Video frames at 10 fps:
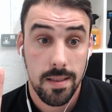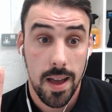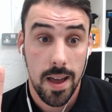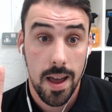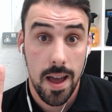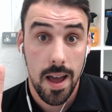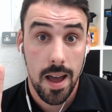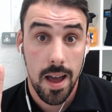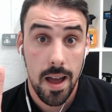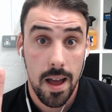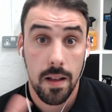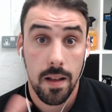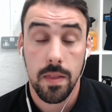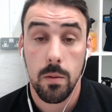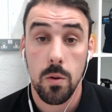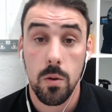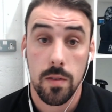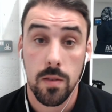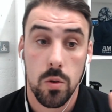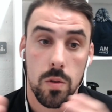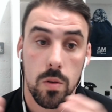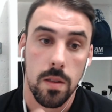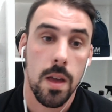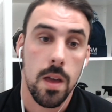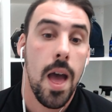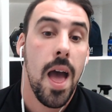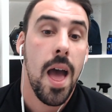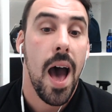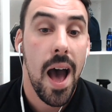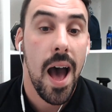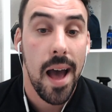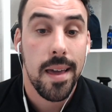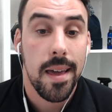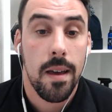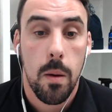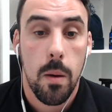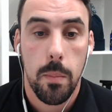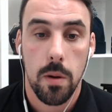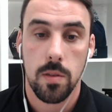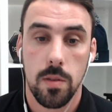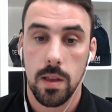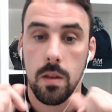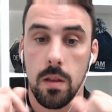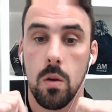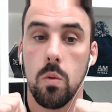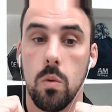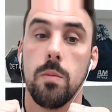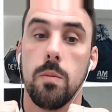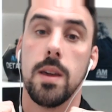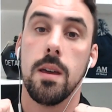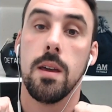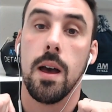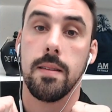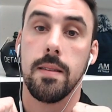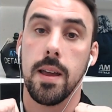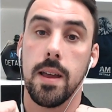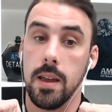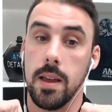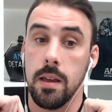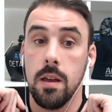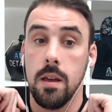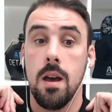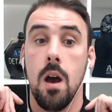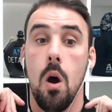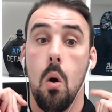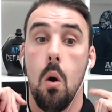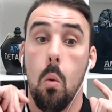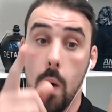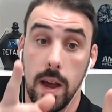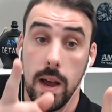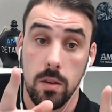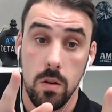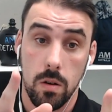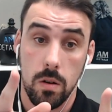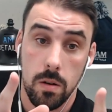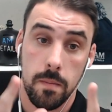Ta-da! And there we go, that's the show season. I, personally, will be attending WAXSTOCK.